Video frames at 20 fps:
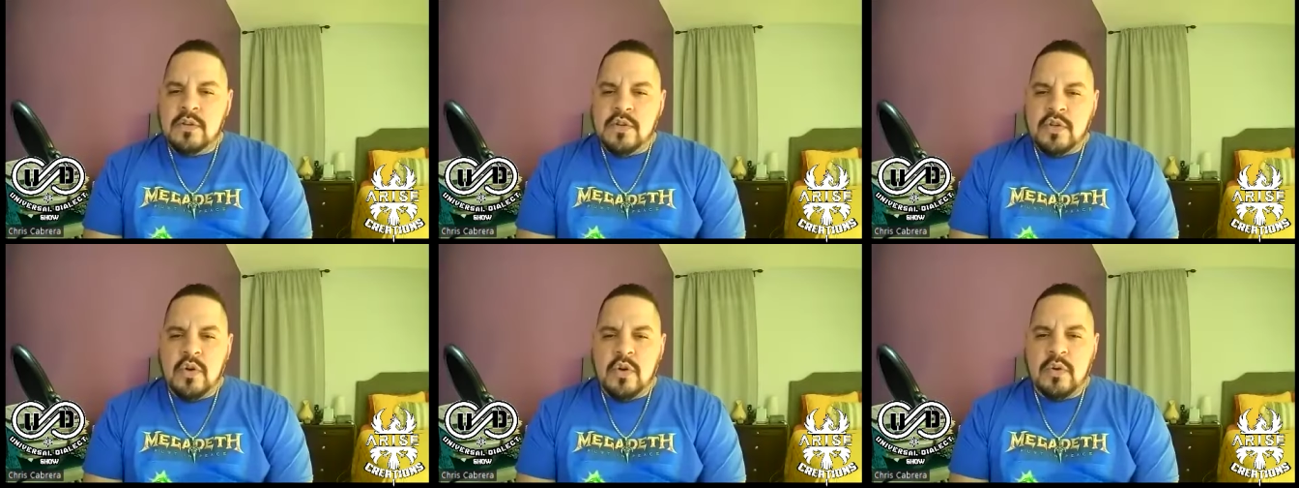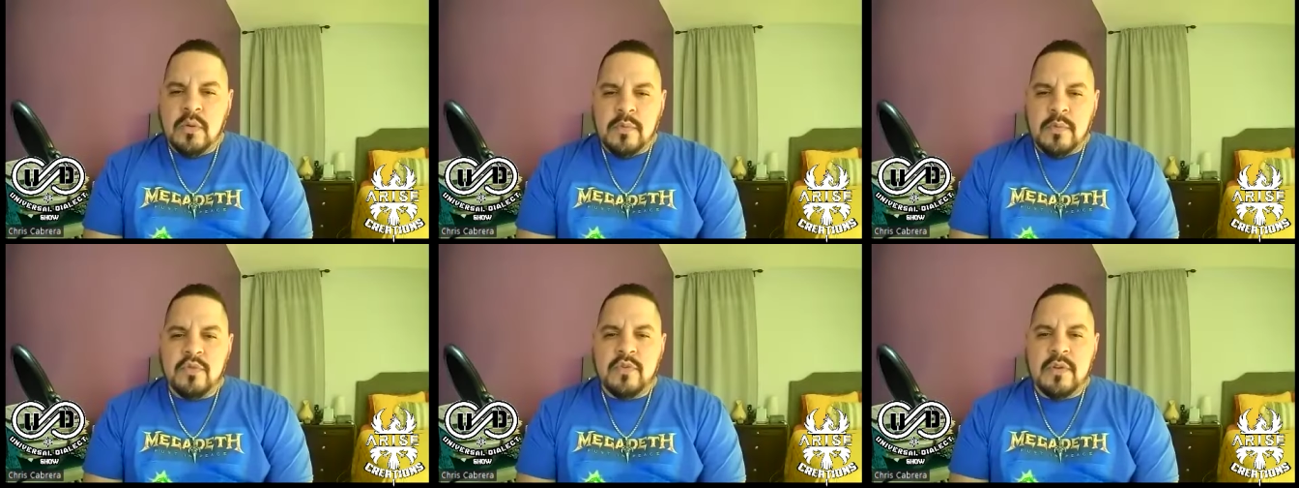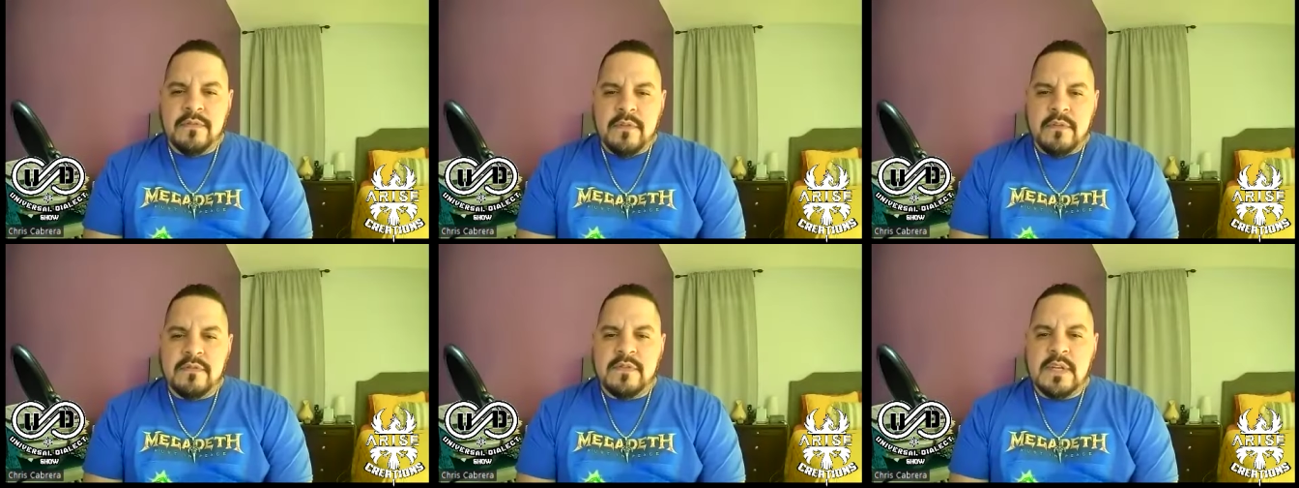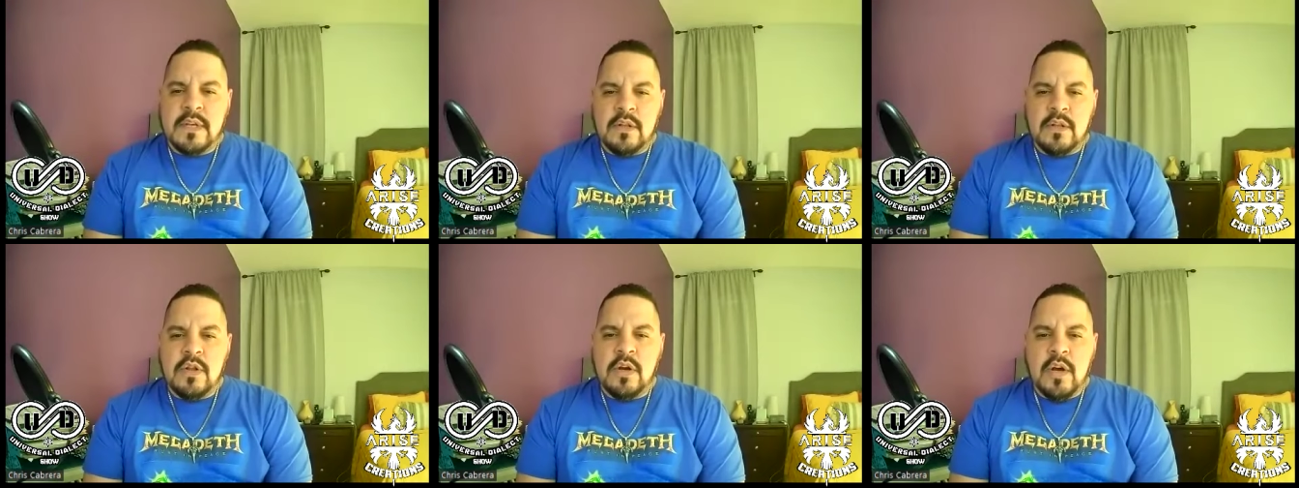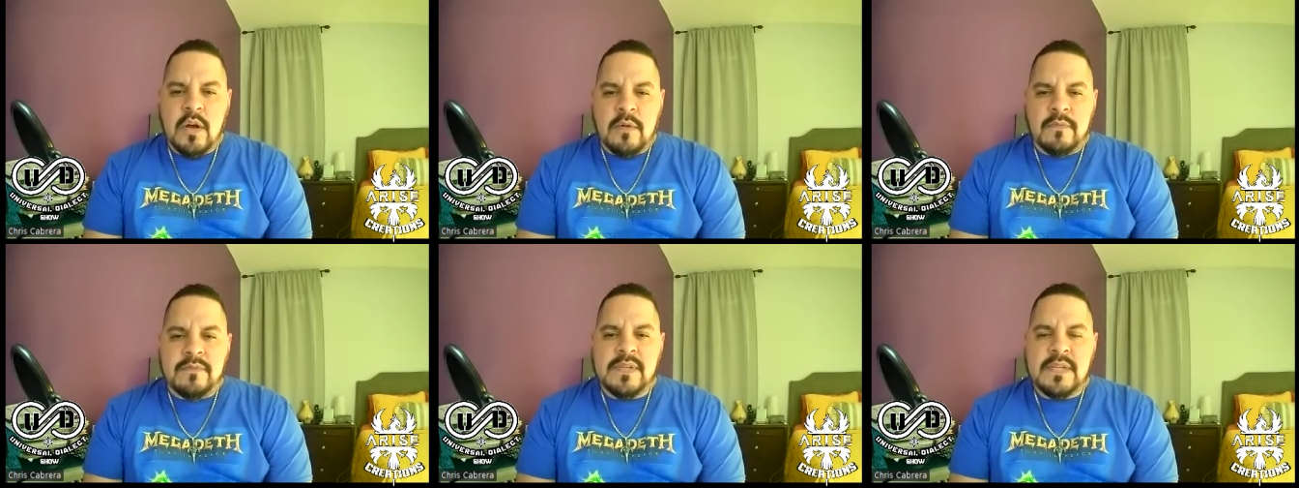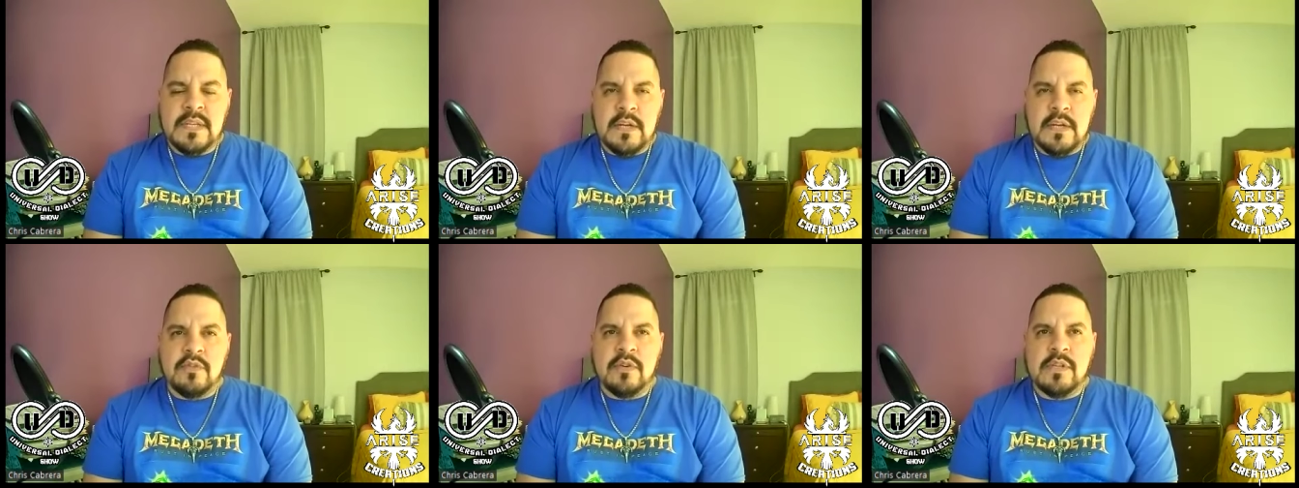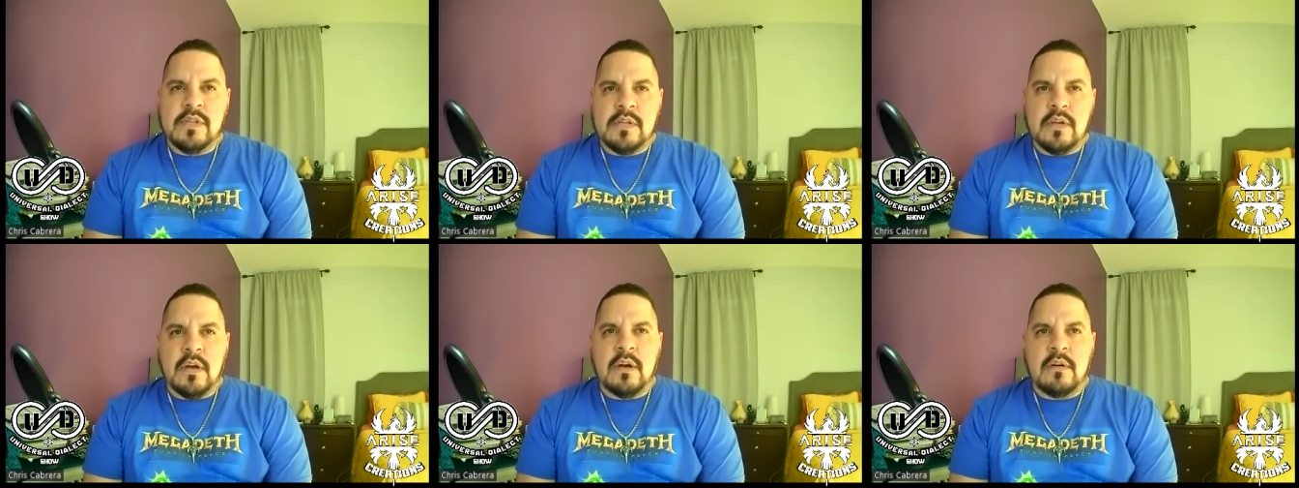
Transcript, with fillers: the show number three fifteen. Look up Secrets